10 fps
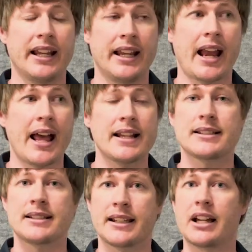It
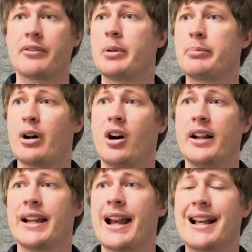has the government behind
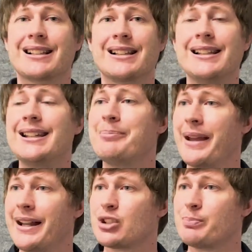it, has clear
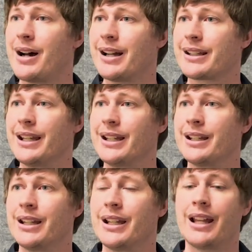
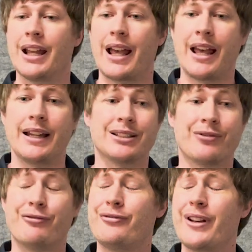benchmarking, and is
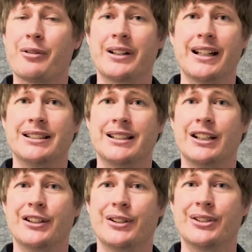very easy to
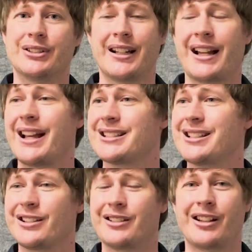use and has a